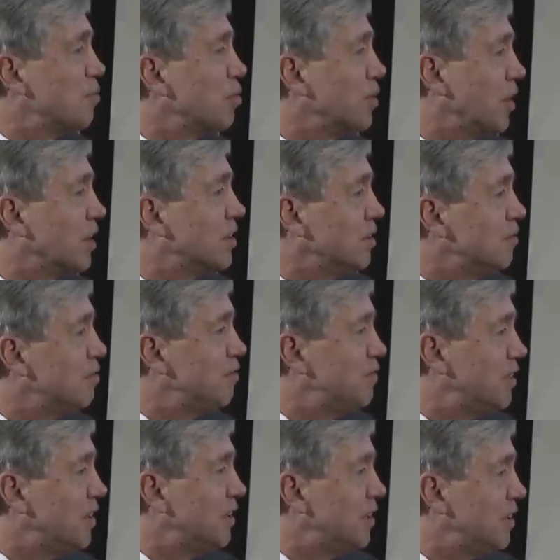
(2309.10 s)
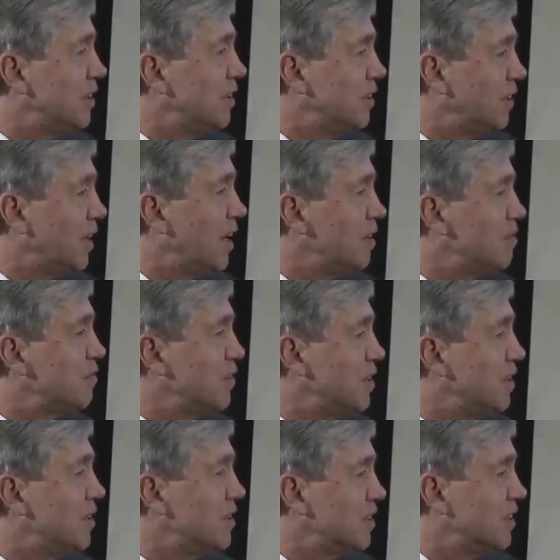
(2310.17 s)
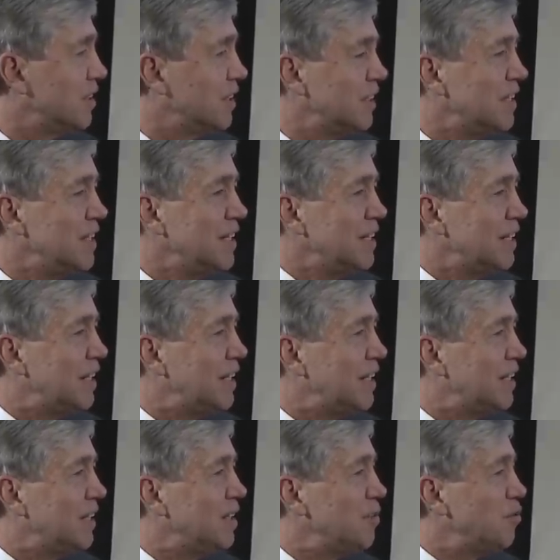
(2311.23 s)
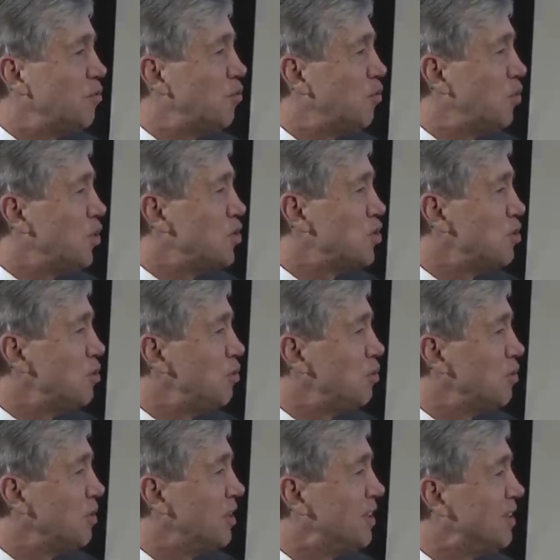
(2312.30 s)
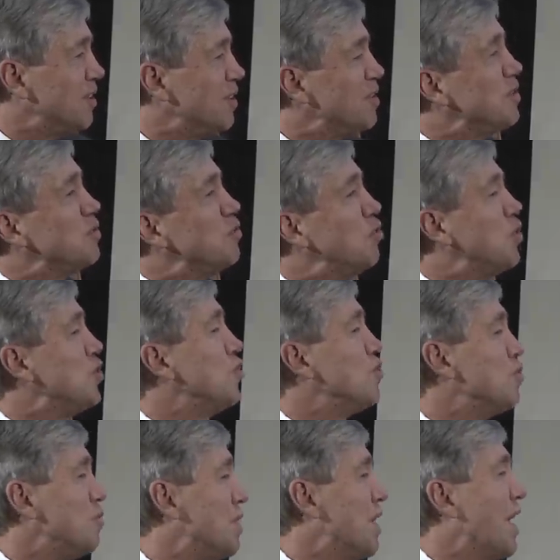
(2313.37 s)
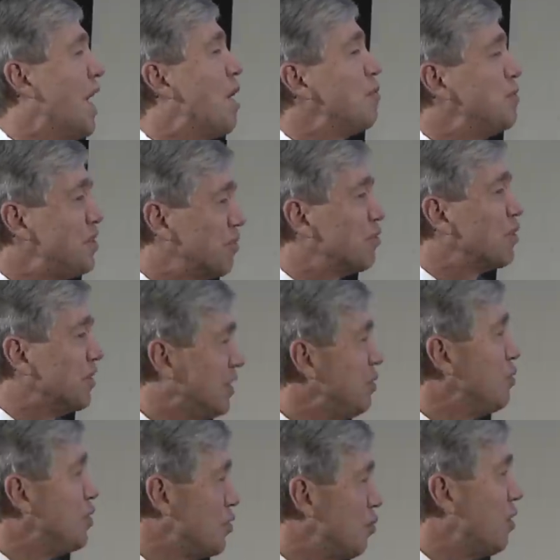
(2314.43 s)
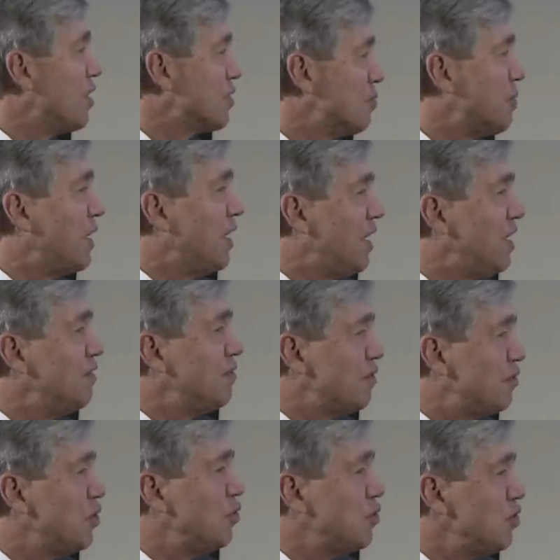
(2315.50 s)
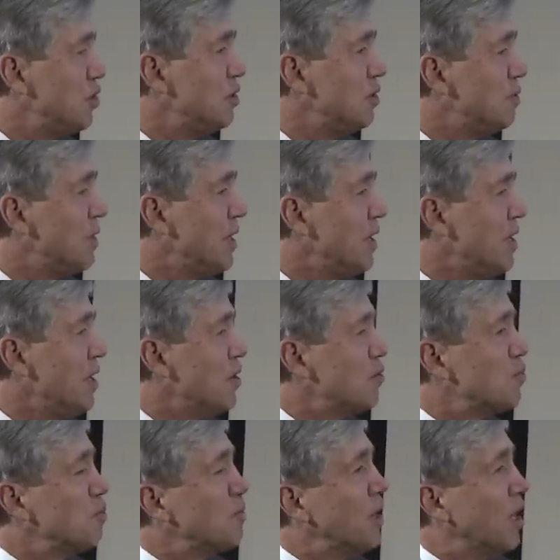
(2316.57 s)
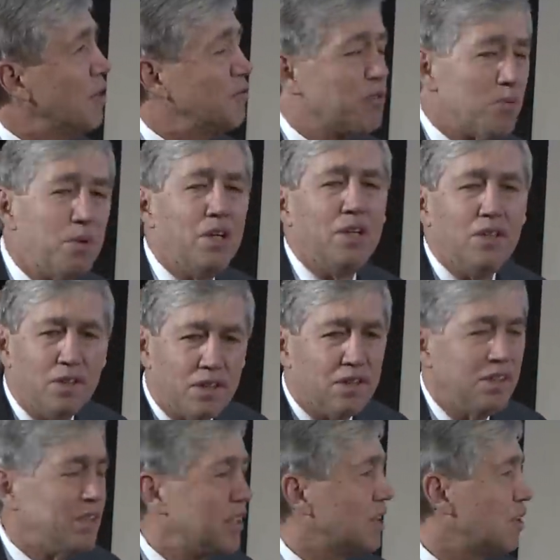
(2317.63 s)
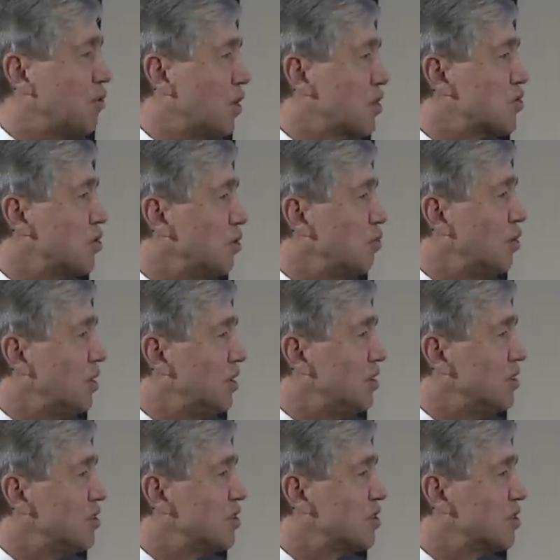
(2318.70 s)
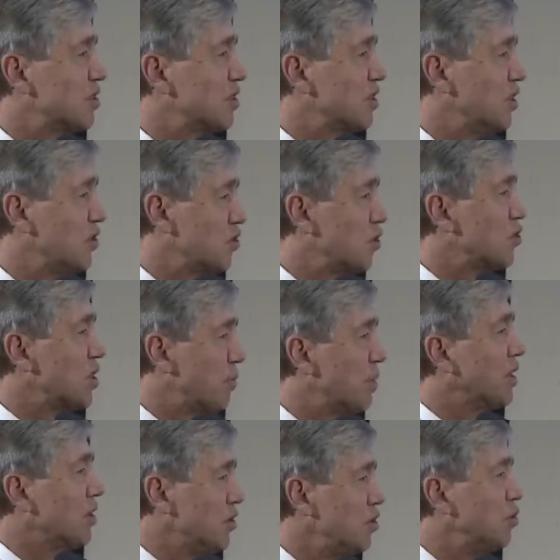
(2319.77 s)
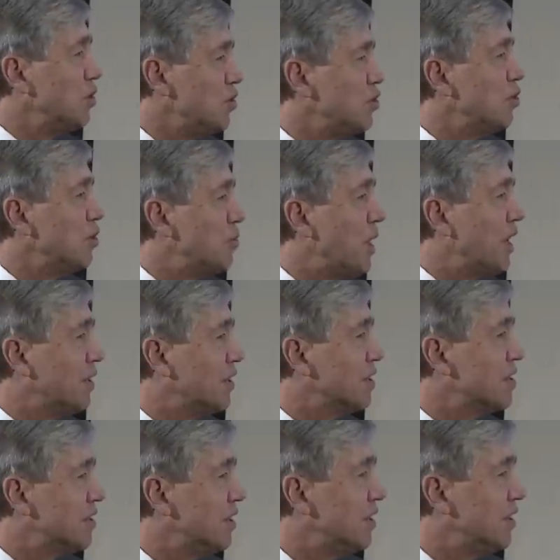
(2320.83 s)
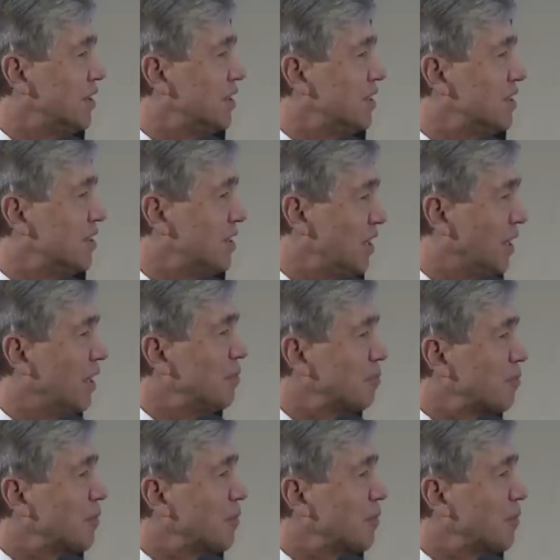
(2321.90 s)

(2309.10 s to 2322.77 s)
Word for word: a productive uh, life, and uh, I, would you, would you, how differently would you want to behave if you knew? And for me, the question was, is there something that you would do about it uh, today?